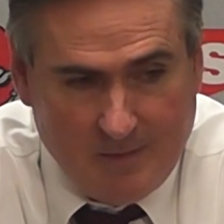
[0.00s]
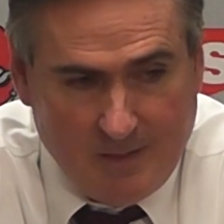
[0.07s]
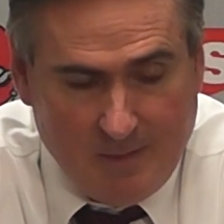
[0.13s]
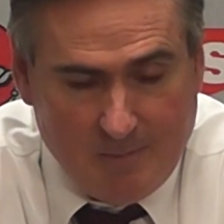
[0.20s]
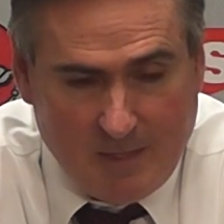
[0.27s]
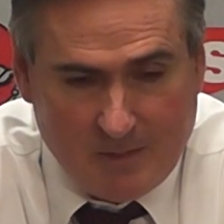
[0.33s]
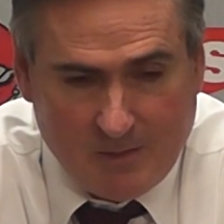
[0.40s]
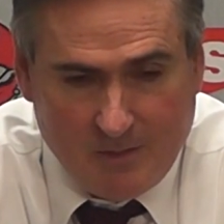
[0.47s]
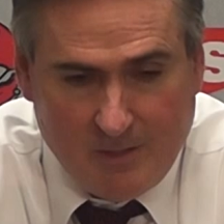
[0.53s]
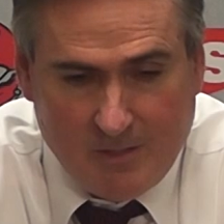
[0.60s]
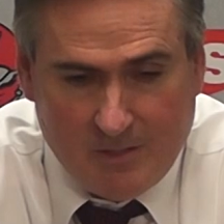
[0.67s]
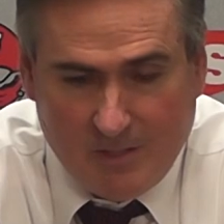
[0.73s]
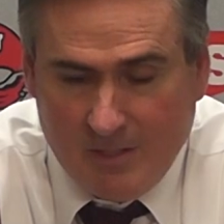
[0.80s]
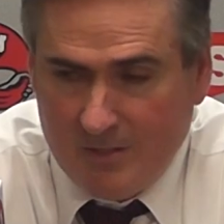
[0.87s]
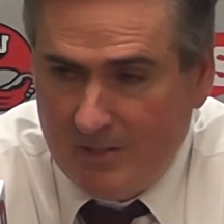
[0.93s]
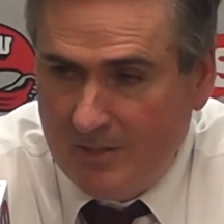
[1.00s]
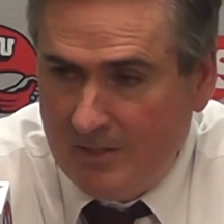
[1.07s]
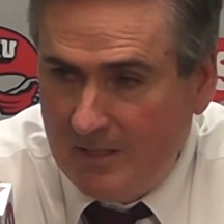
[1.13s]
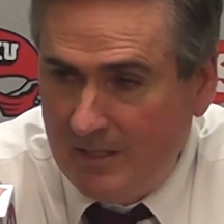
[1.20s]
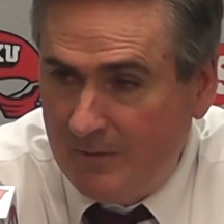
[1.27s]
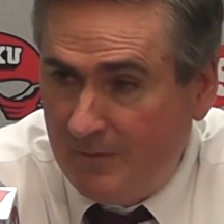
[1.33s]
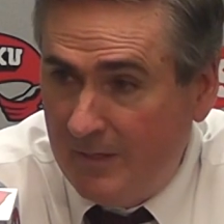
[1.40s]
He makes good
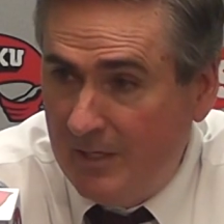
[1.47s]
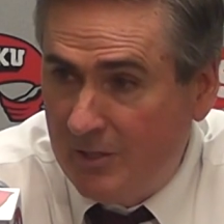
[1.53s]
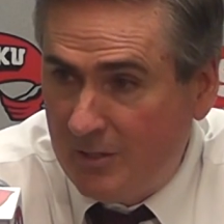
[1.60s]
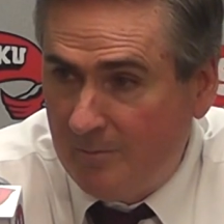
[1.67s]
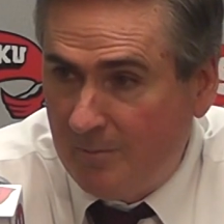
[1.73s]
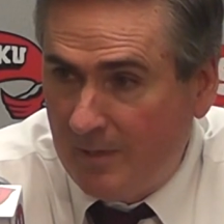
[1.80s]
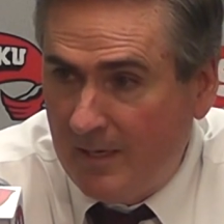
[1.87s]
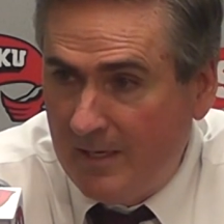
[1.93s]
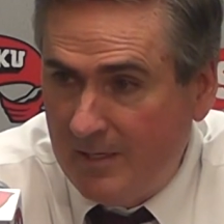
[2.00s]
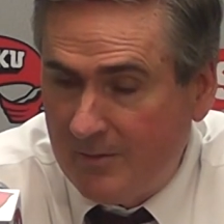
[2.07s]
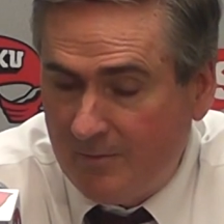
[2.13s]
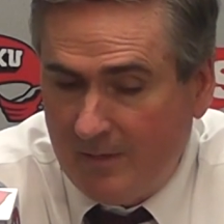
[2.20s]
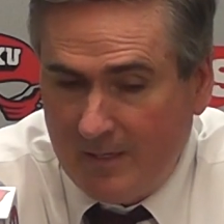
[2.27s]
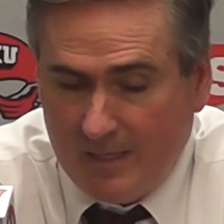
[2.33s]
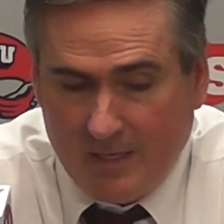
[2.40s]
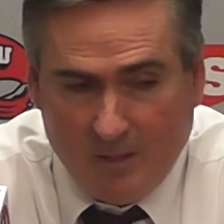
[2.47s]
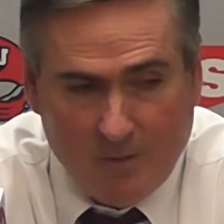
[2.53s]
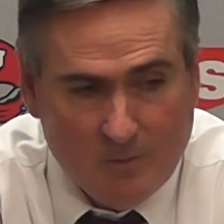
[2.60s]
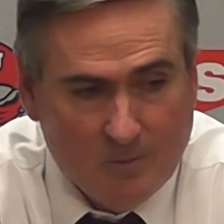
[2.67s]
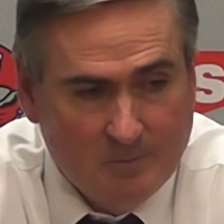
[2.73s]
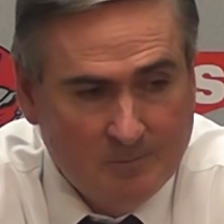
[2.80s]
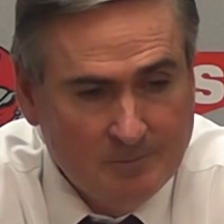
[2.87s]
decisions and he's finishing plays around that
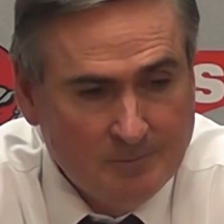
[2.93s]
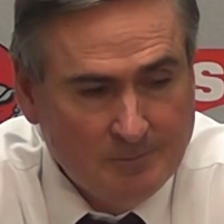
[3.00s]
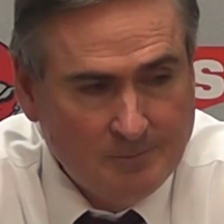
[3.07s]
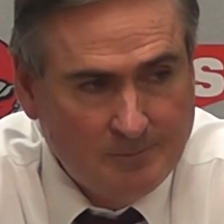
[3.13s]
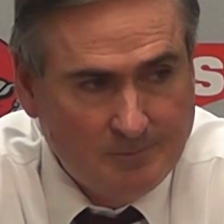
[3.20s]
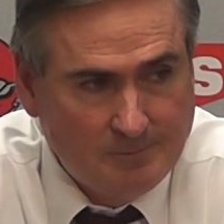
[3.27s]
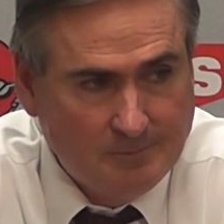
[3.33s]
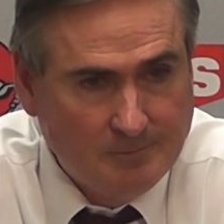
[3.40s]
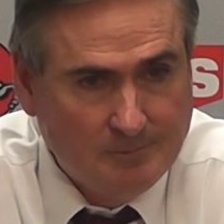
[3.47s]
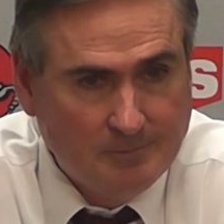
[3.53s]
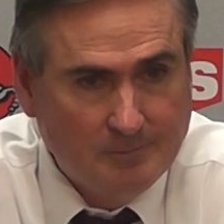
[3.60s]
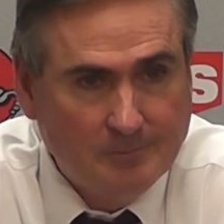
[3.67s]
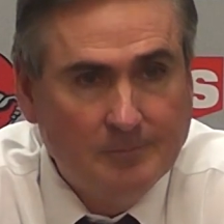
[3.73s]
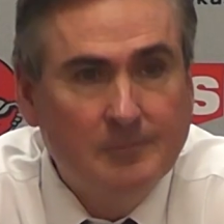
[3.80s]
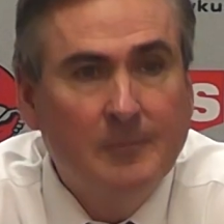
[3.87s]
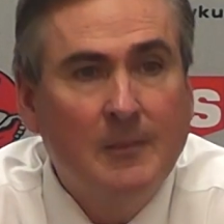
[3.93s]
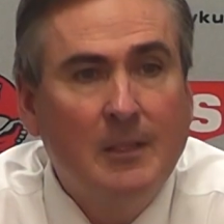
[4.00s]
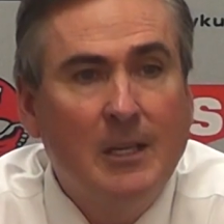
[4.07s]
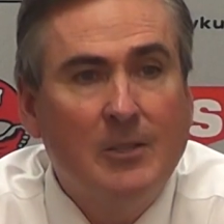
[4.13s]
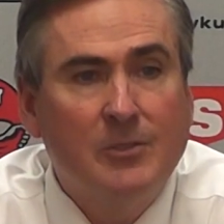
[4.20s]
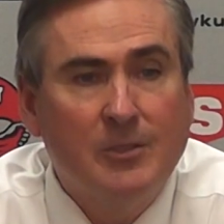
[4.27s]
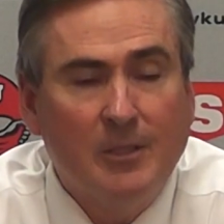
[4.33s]
hole.
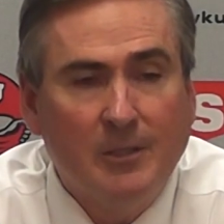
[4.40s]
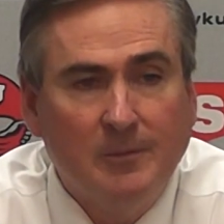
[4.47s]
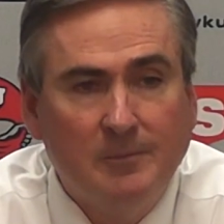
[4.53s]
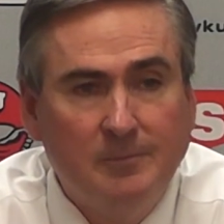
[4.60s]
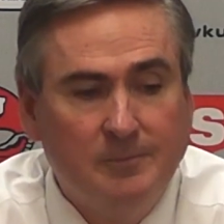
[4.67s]
Yes, sir.